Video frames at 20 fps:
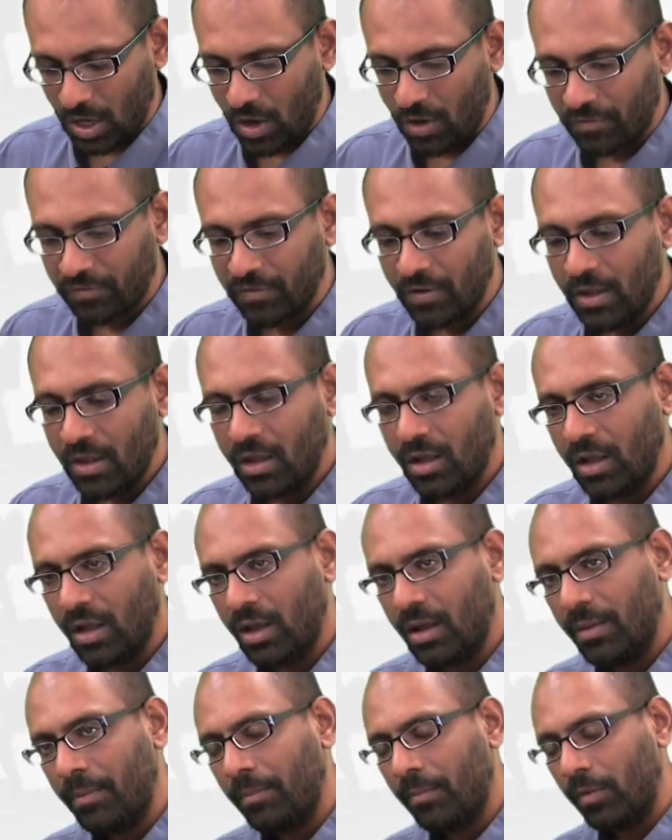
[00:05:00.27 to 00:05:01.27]
of
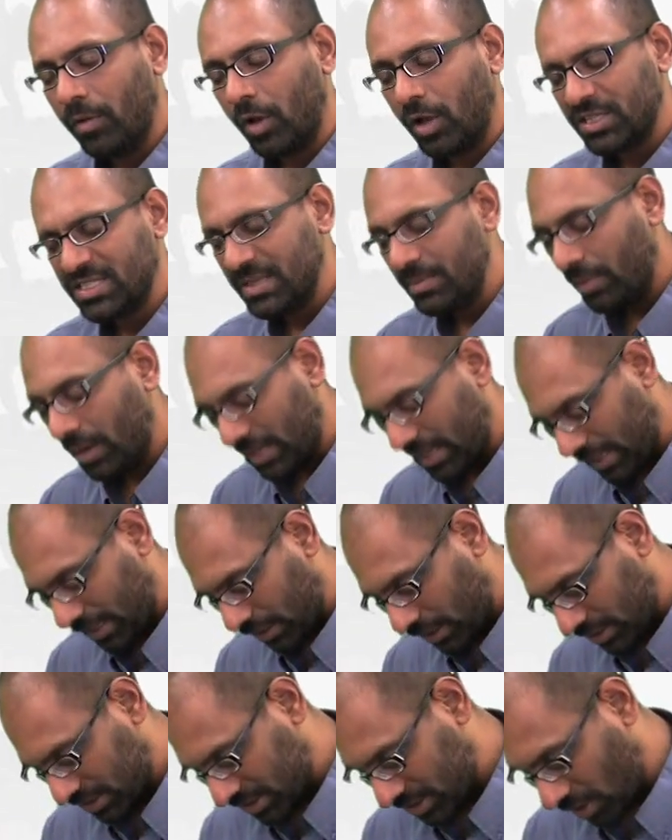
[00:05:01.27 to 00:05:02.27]
um, lossy
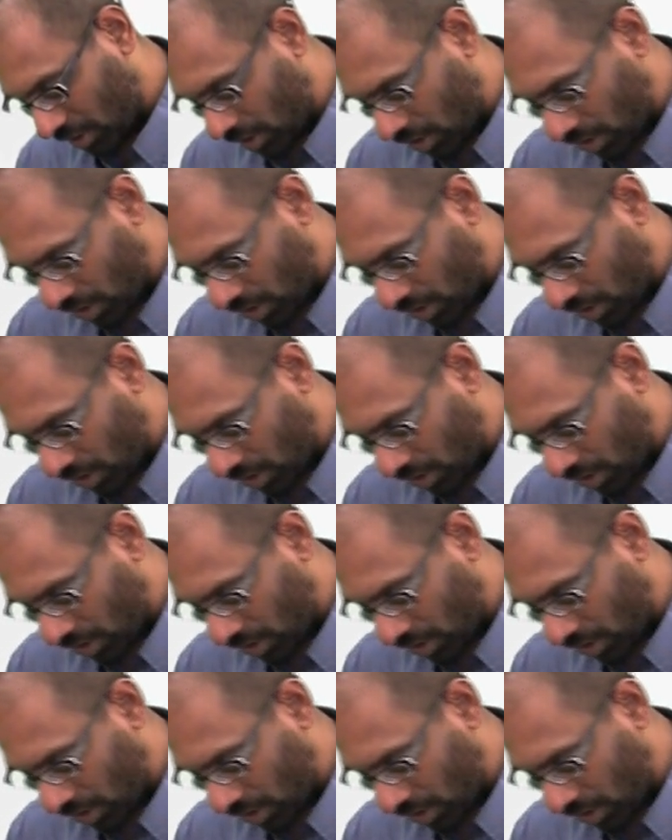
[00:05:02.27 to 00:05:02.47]
multicast